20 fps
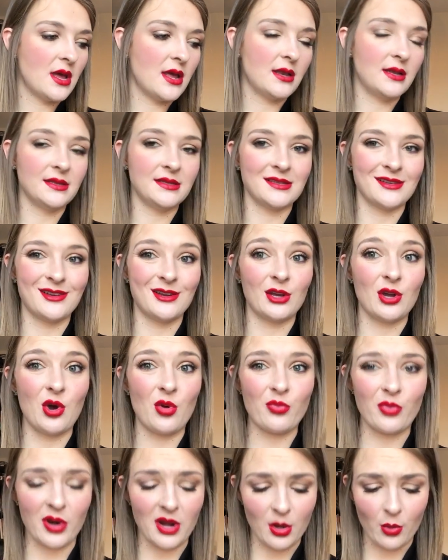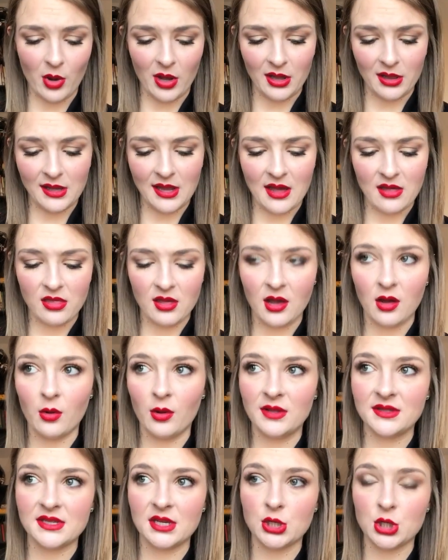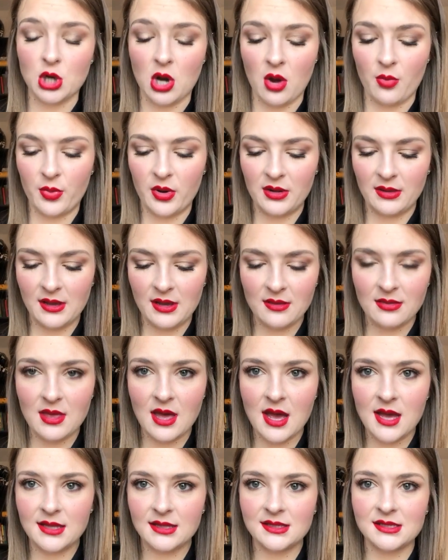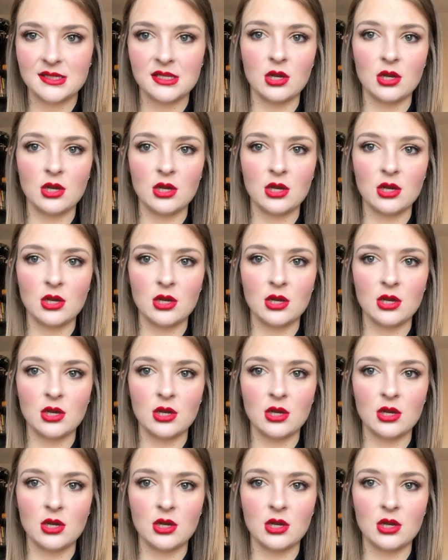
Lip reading: and it's gonna go pretty quickly, I think, once I sharpen it like that.